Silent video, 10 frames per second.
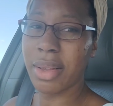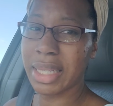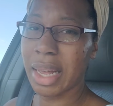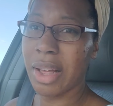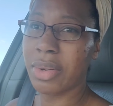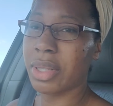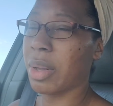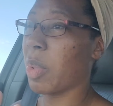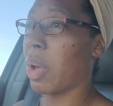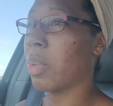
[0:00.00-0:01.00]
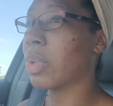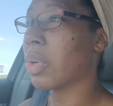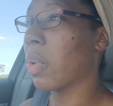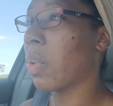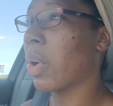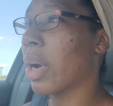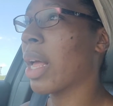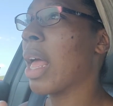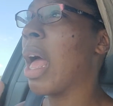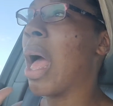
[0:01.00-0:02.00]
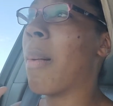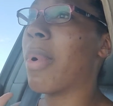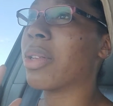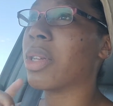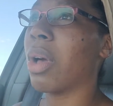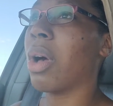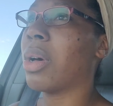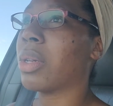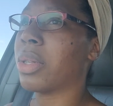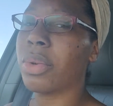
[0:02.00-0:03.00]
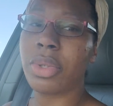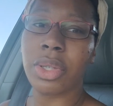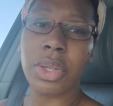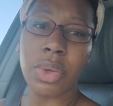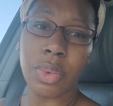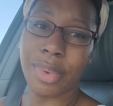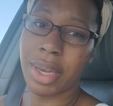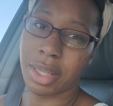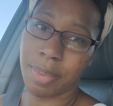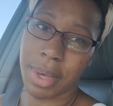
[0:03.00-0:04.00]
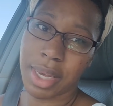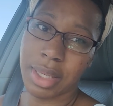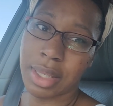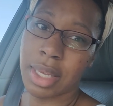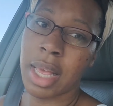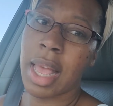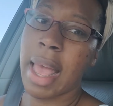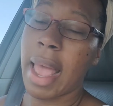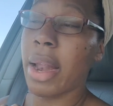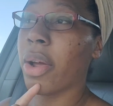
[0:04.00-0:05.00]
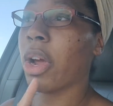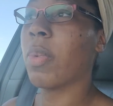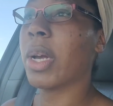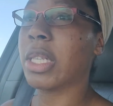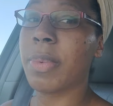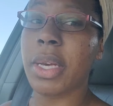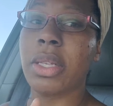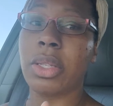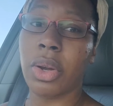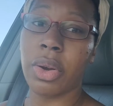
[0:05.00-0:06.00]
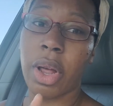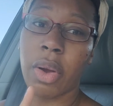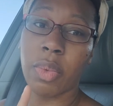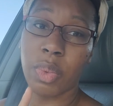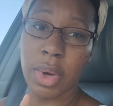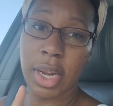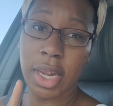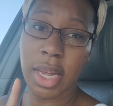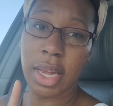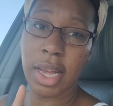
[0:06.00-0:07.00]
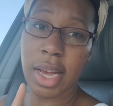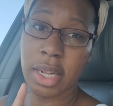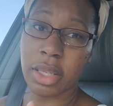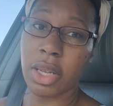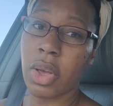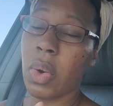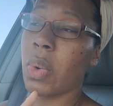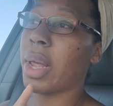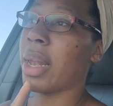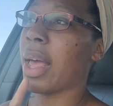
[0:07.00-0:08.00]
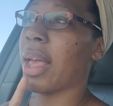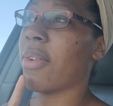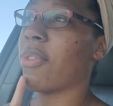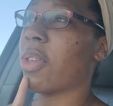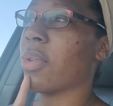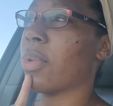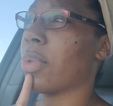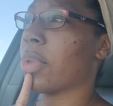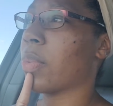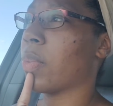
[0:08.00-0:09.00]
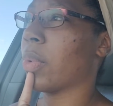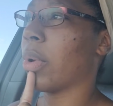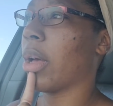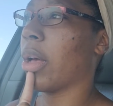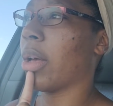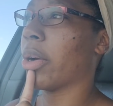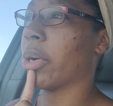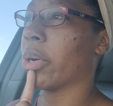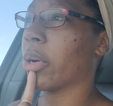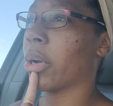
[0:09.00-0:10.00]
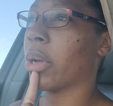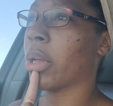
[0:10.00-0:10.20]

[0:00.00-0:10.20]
stuff, home decor. But she also do recipes, and her recipes turn out really good too. And I use her